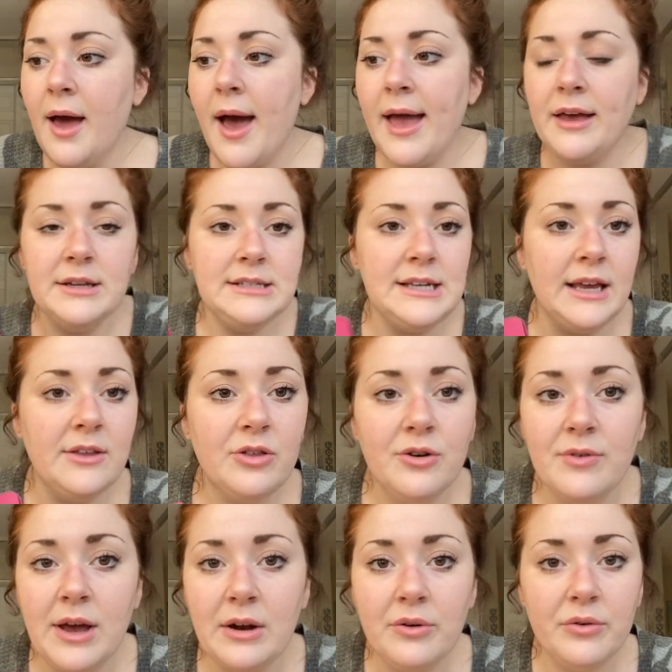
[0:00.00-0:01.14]
I could take their
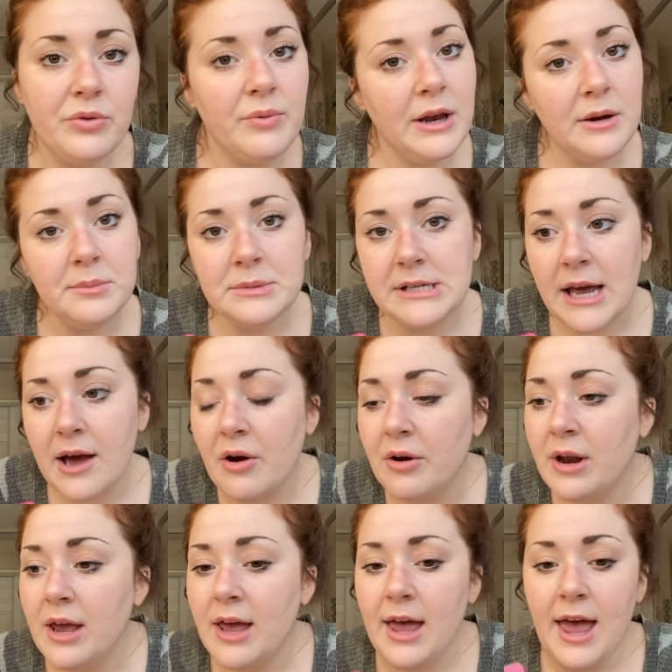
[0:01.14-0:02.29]
vitals, write them
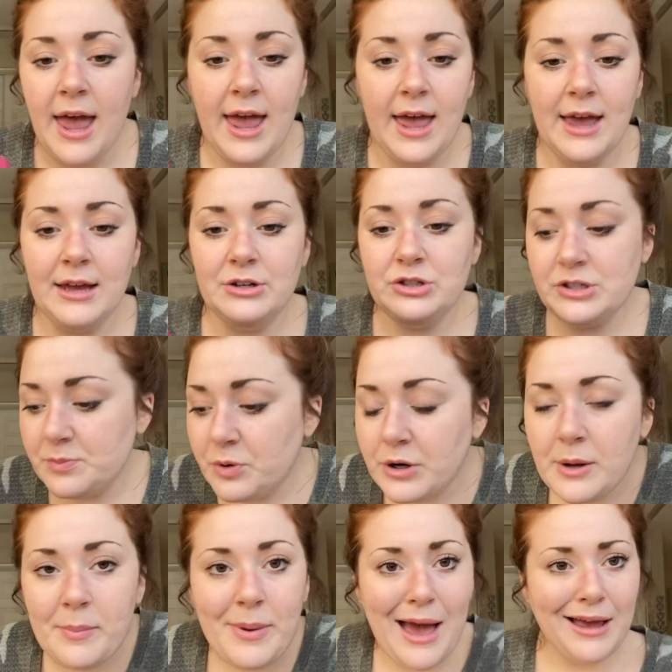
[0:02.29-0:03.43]
down, and just put
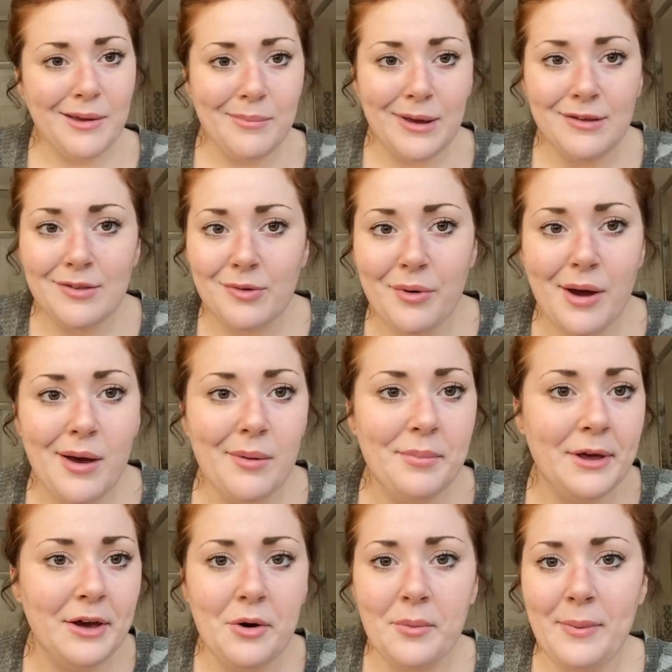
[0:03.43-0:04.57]
it back in my scrub
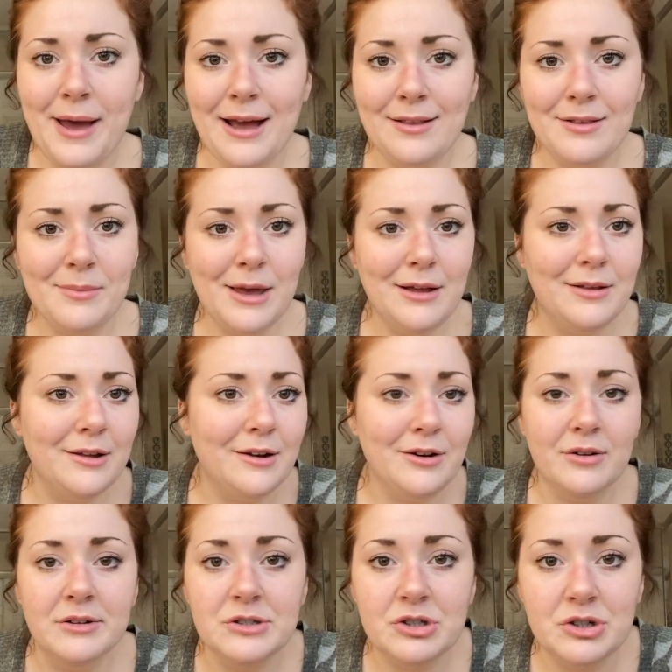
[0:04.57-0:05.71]
and go back to my
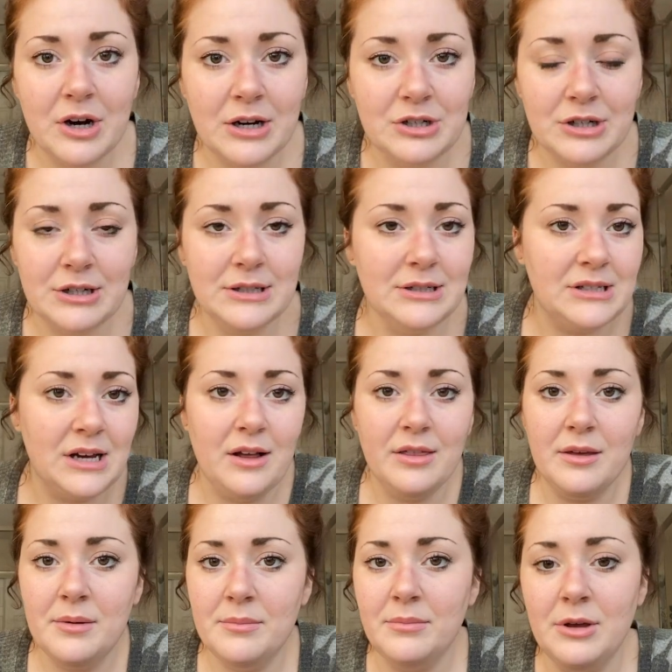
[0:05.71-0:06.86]
clinical instructor and tell
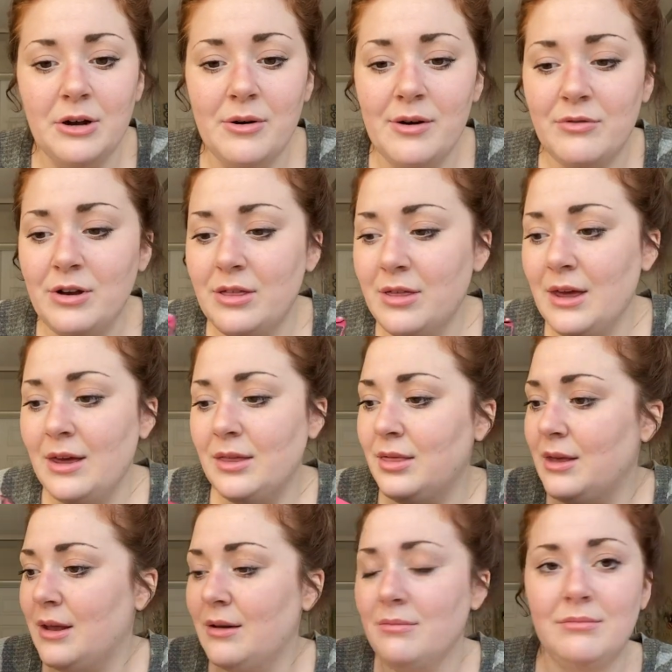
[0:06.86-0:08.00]
them, you know, everything, and
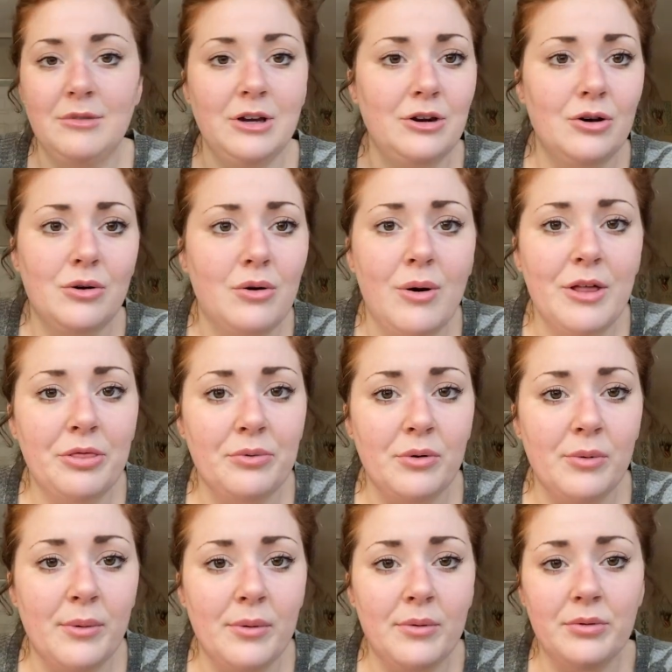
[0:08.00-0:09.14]
then, you know, go on
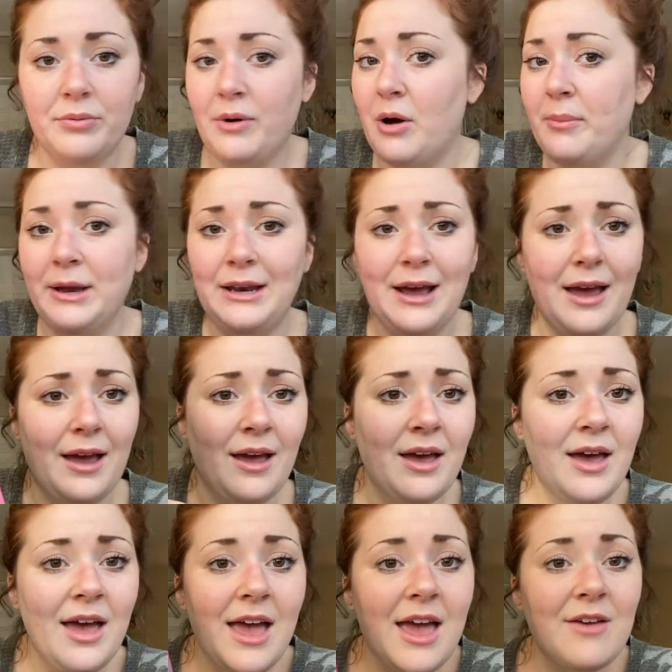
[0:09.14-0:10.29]
through throughout my day.
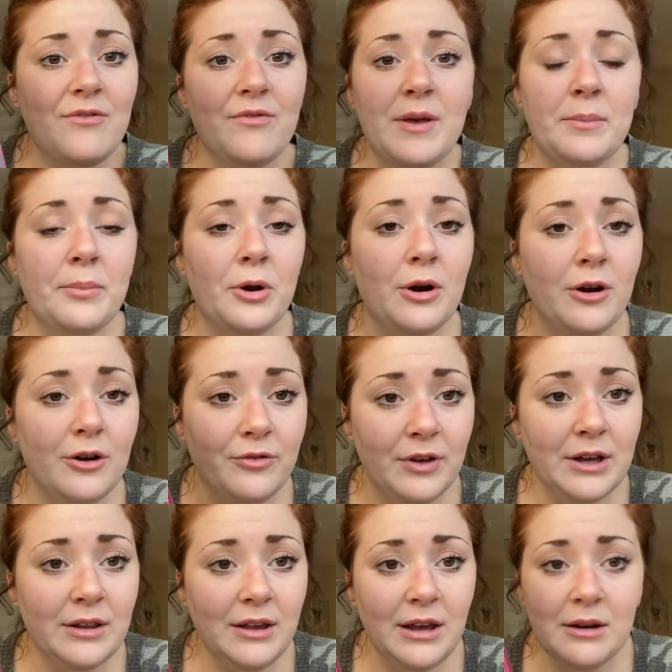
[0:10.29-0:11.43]
It fit
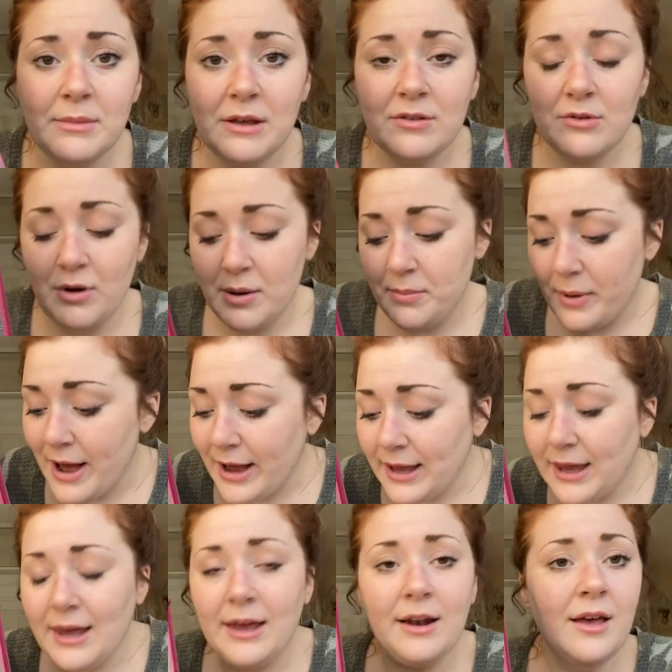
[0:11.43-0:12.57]
perfectly in my scrub
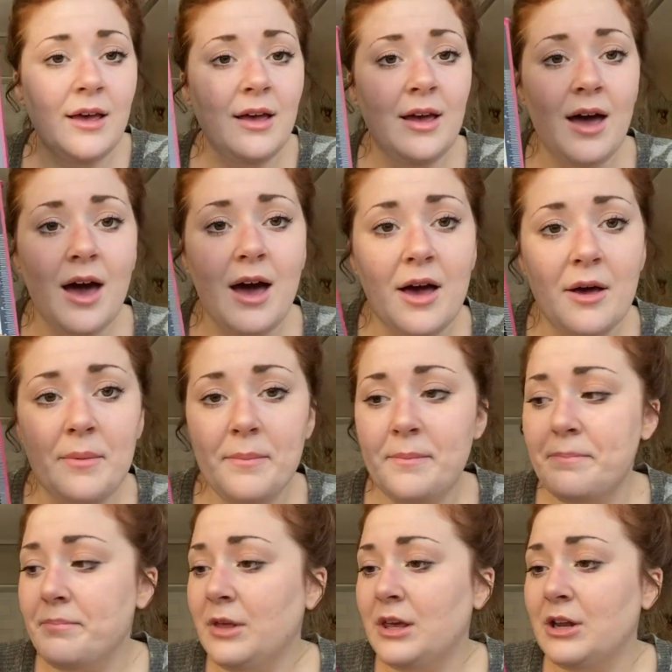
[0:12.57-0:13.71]
pocket.
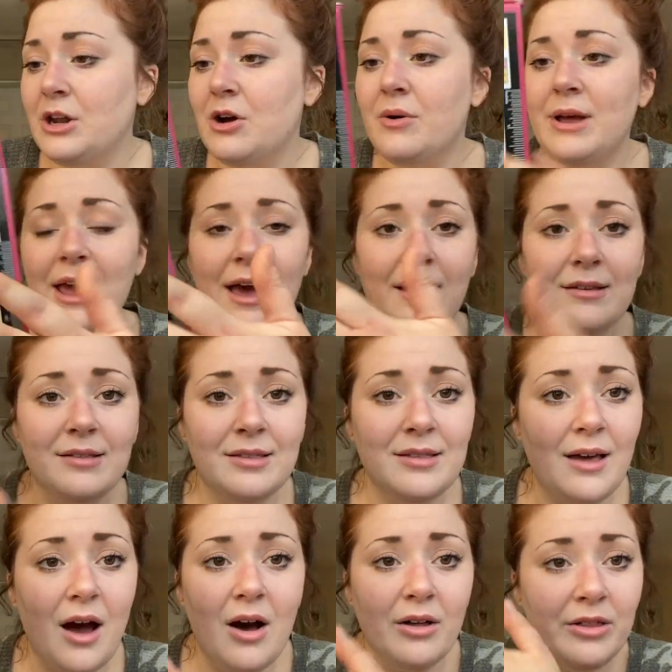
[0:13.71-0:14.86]
Um, you know, it has
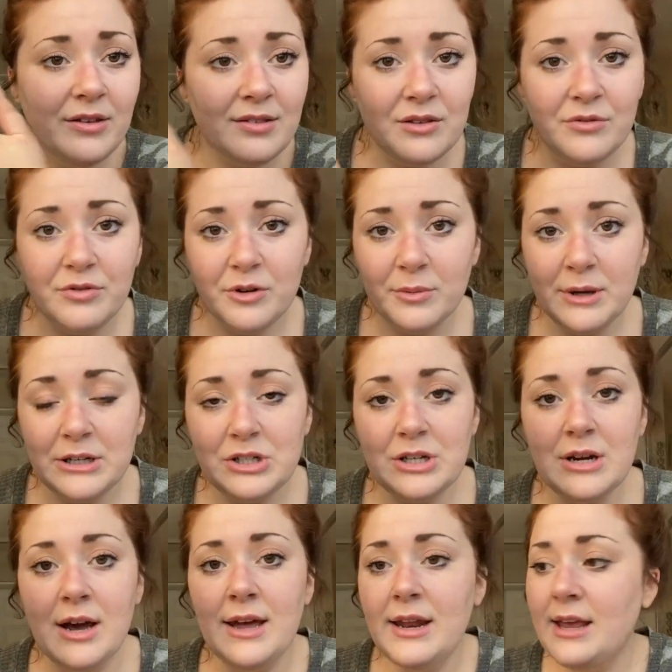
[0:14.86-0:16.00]
all this information
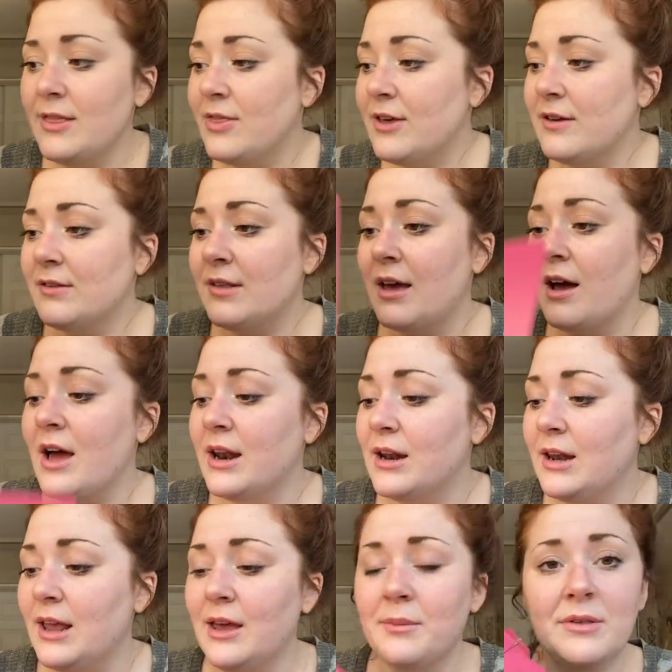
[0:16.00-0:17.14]
on it. This I got
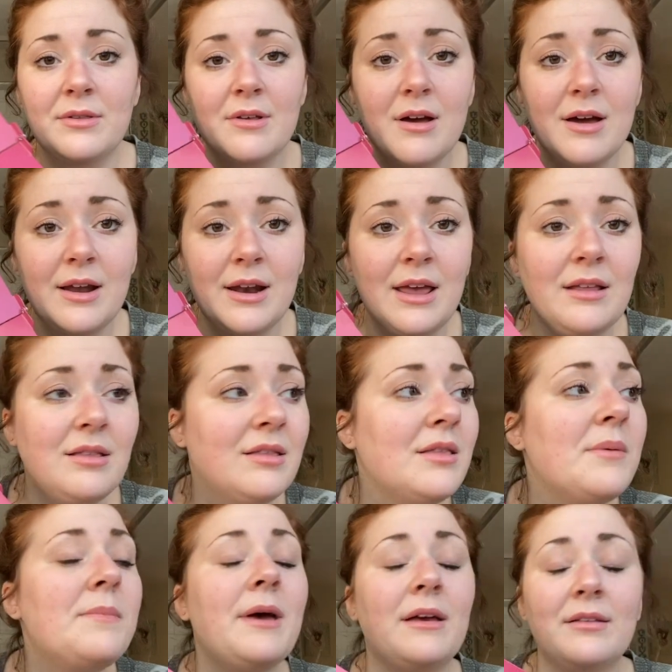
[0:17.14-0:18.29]
on Amazon. It's
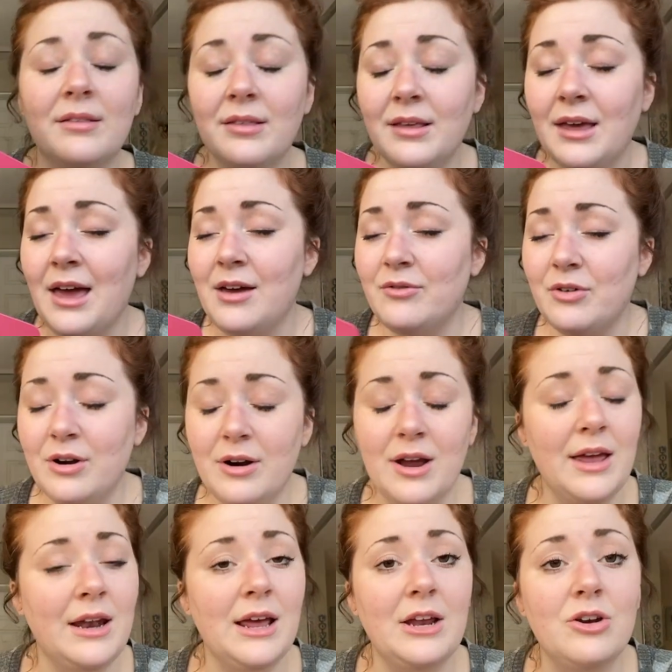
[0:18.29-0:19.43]
the best thing ever.
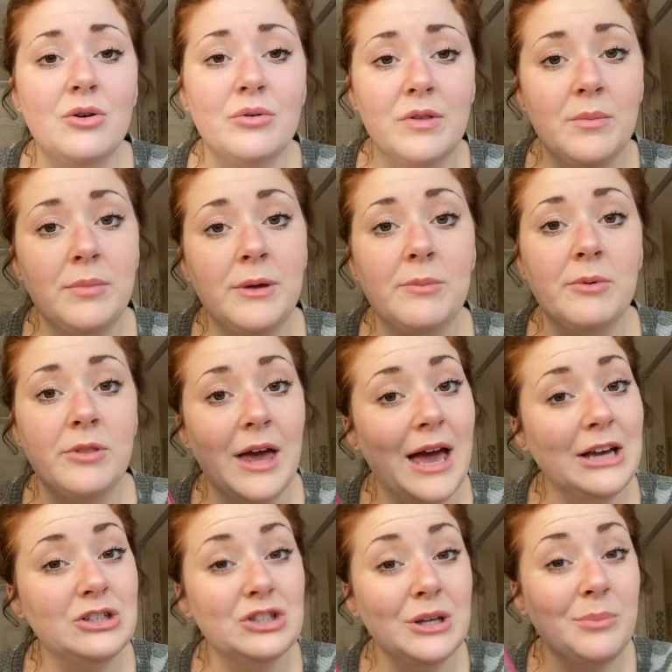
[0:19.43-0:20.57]
And I know some people that
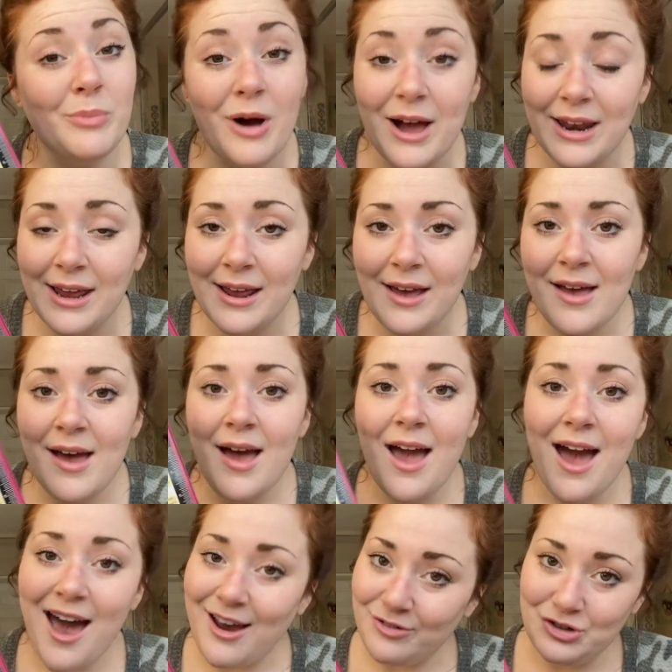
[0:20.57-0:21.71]
actually bought it
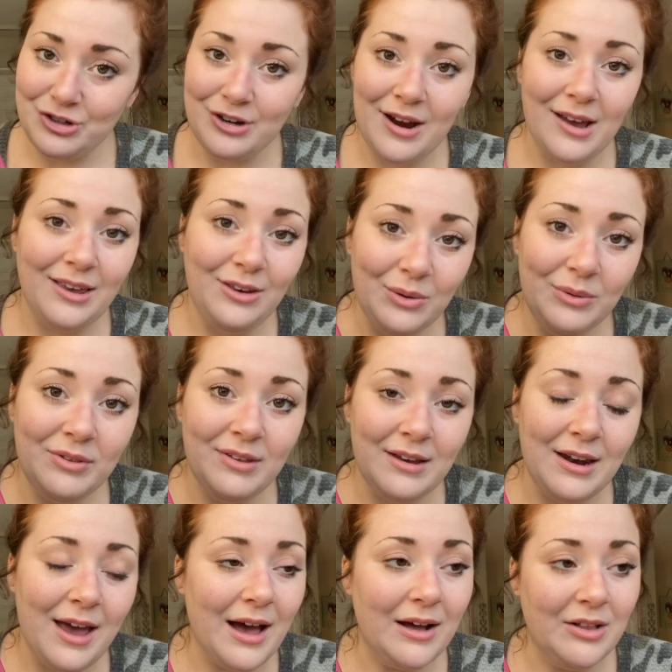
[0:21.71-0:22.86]
after I used
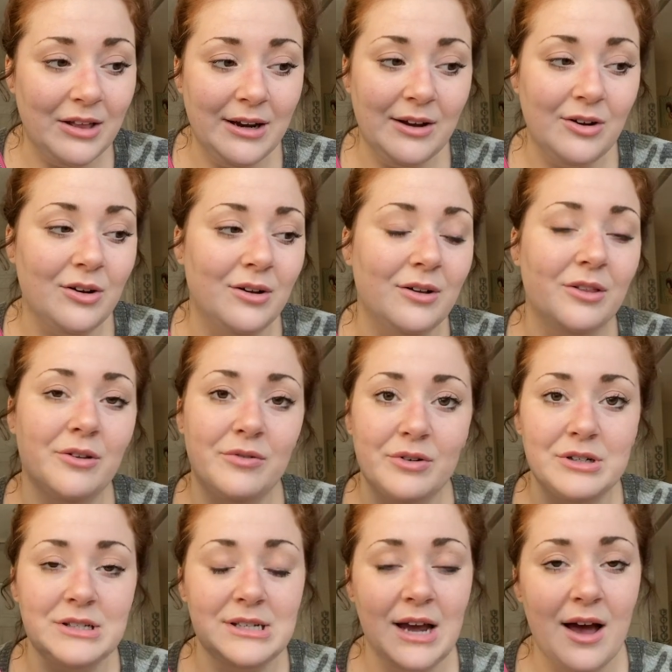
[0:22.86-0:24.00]
it at clinical the
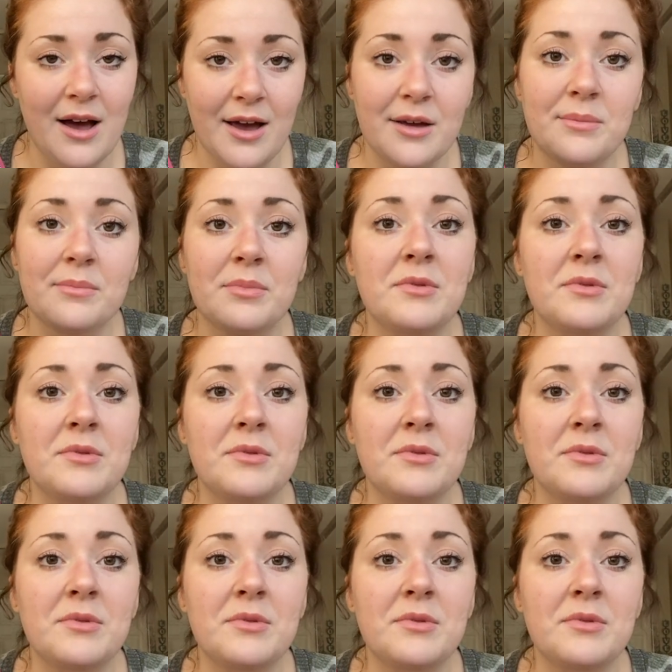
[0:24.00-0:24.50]
first time.